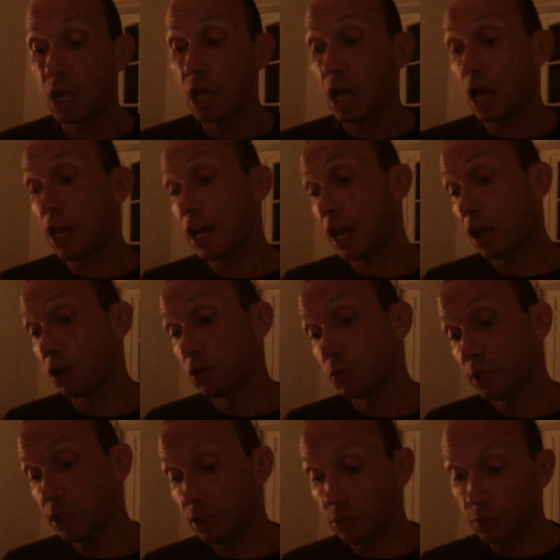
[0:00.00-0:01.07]
And how do
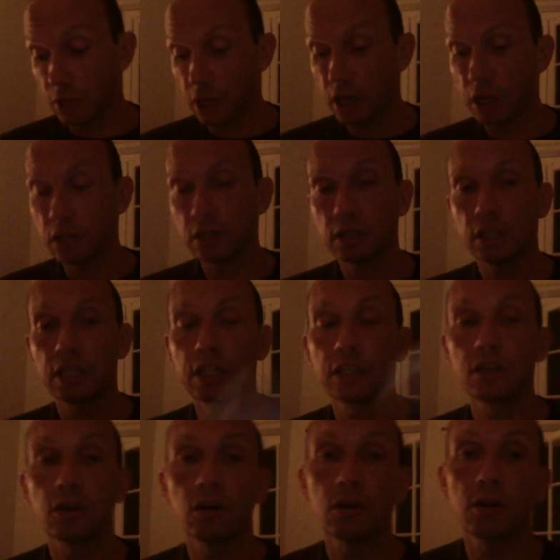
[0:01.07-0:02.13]
we do that?
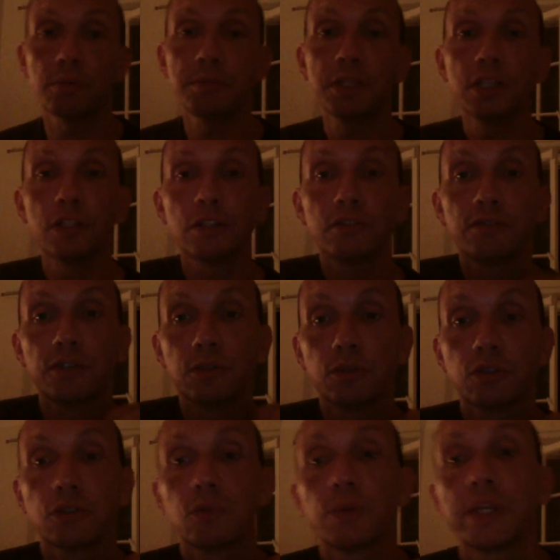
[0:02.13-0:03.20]
In our immediate
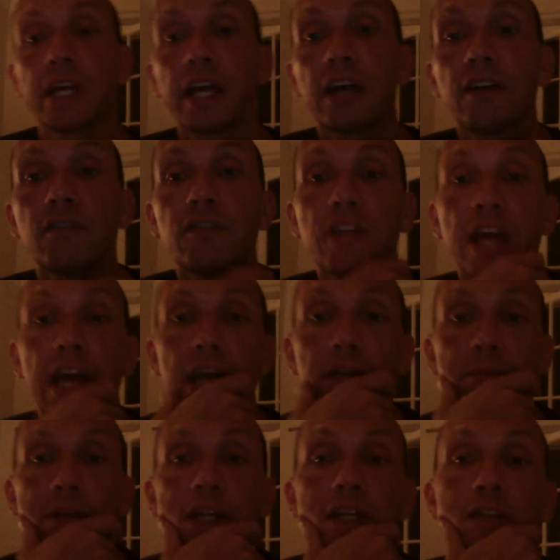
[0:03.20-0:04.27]
future, we have the
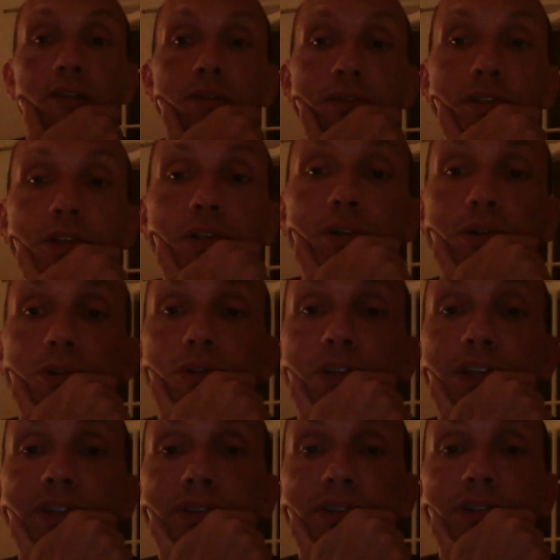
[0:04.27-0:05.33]
Hangman. So
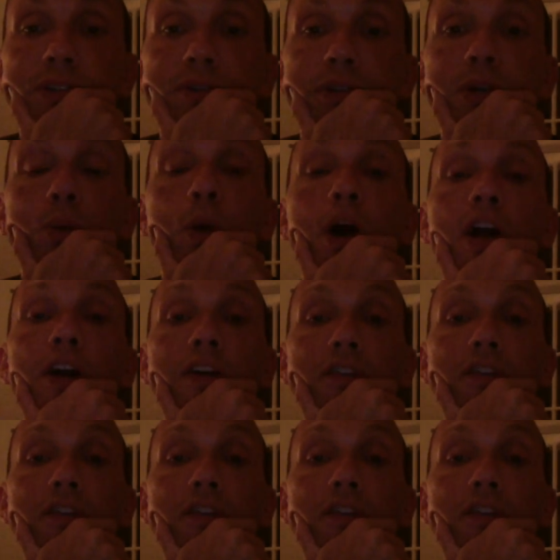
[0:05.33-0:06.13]
that's going to require of